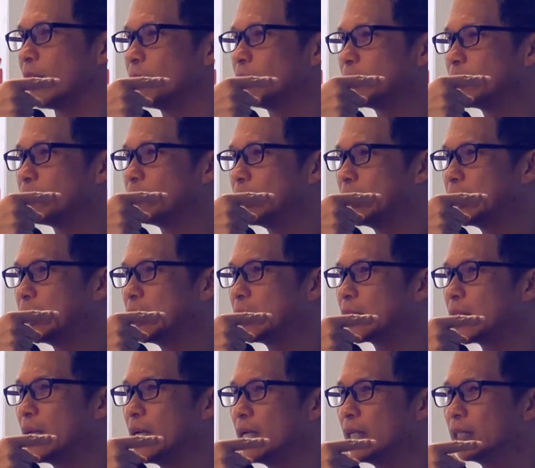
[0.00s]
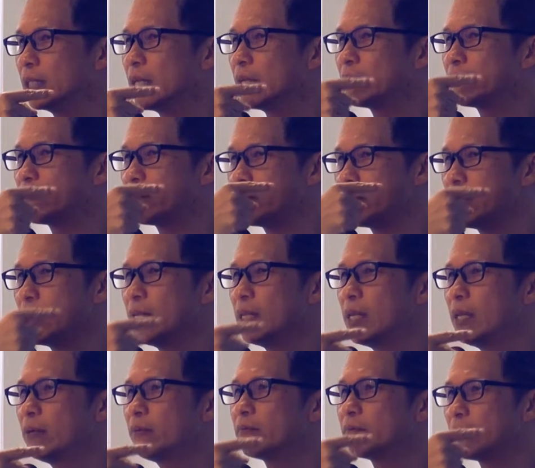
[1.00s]
of opportunities, they
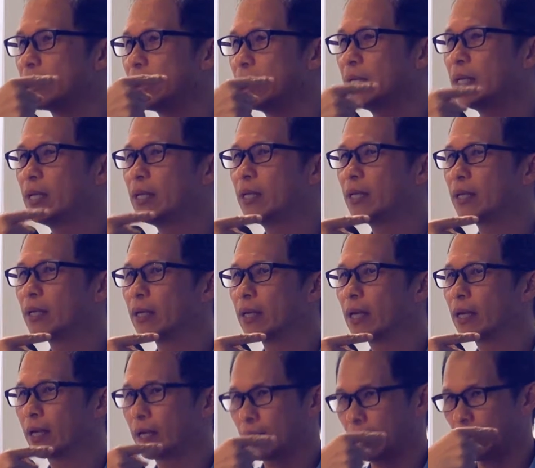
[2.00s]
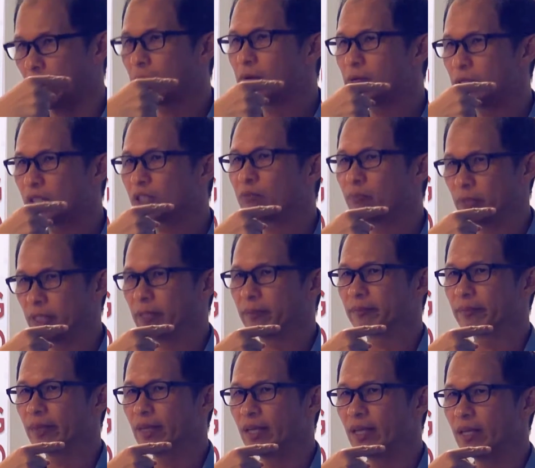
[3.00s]
really, really encouraged me.
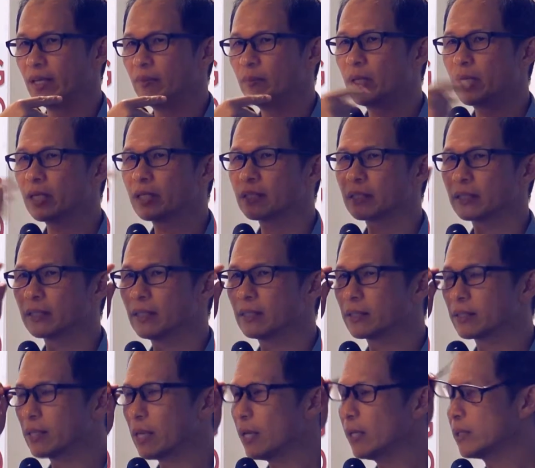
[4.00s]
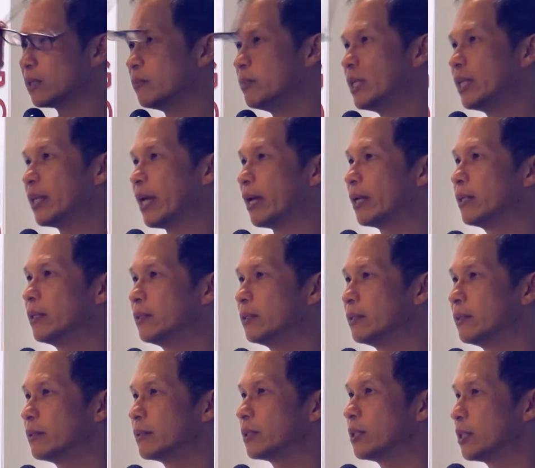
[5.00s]
Because it's saying to me that, you
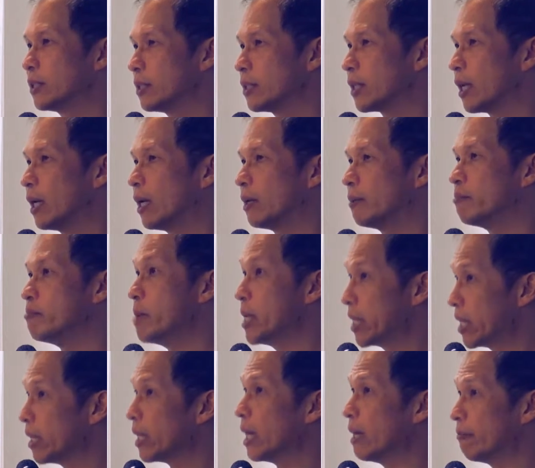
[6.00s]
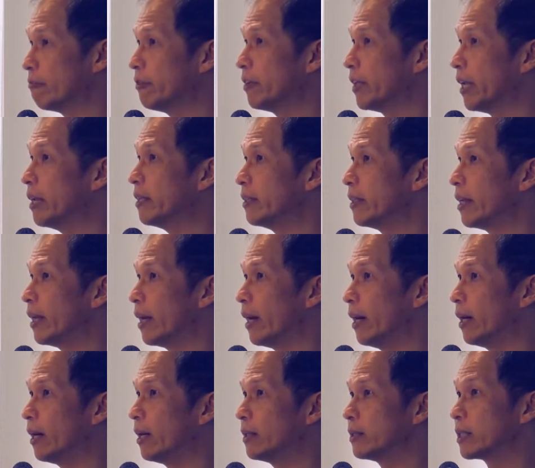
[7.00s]
know, churches are making effort and they
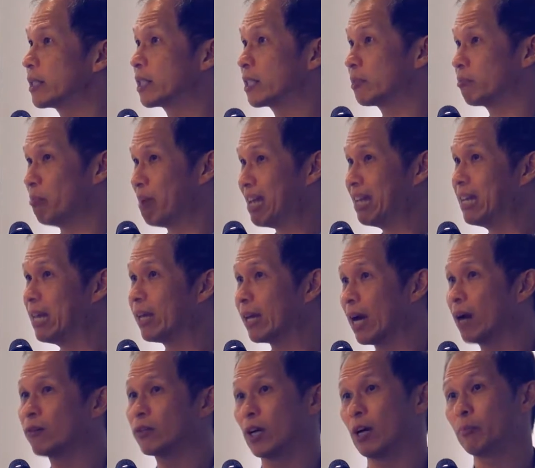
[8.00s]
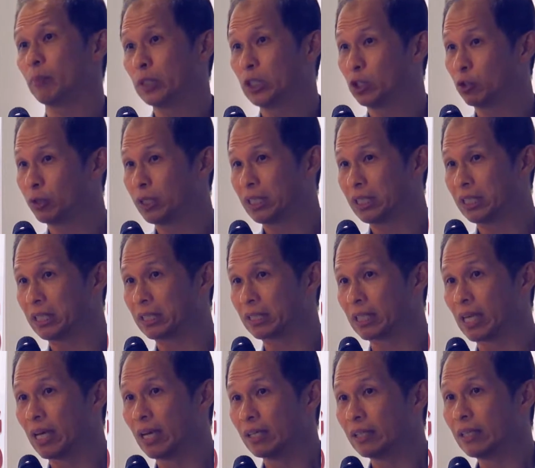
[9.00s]
are smelling out opportunities.
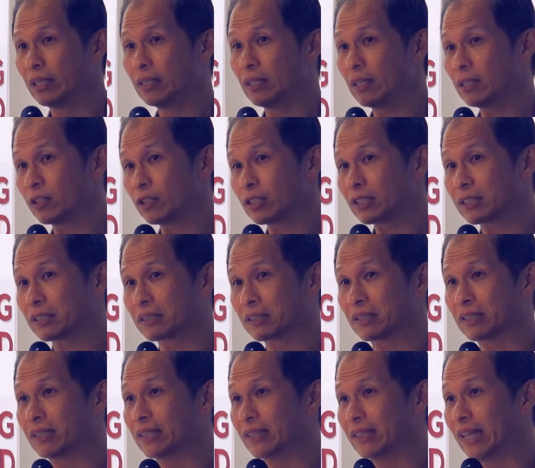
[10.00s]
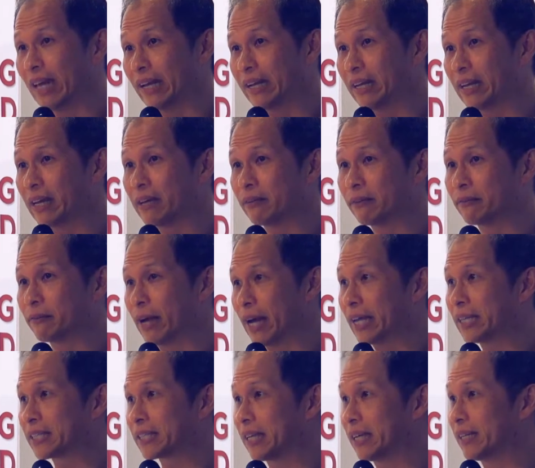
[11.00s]
They're not just letting it
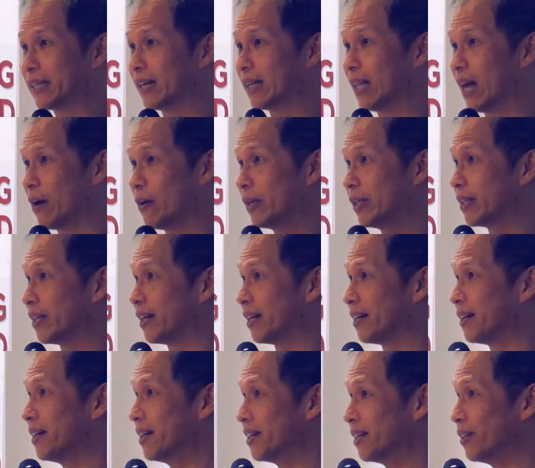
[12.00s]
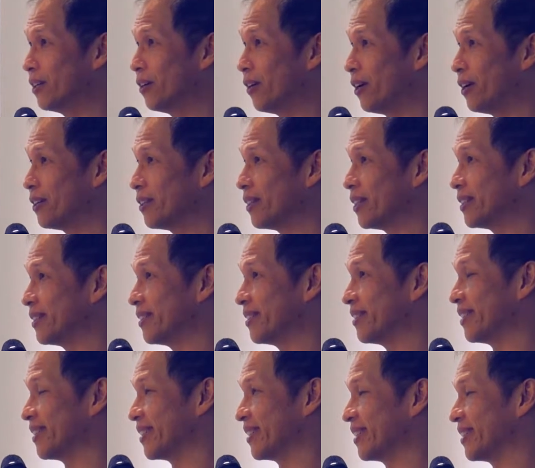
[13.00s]
rest and allowing the, you know, all the,
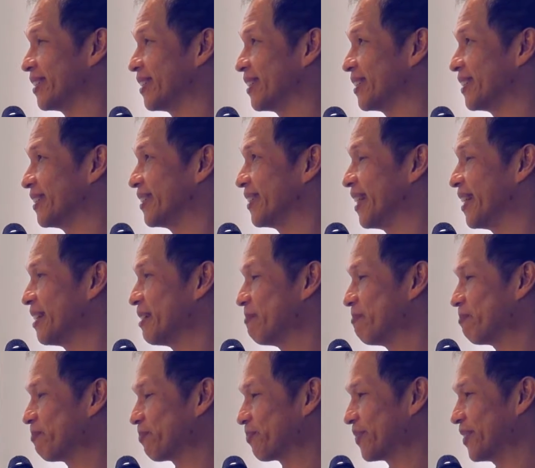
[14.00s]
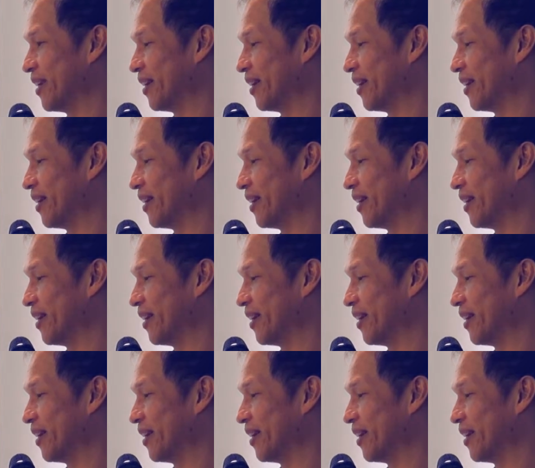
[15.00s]
the, the, the um,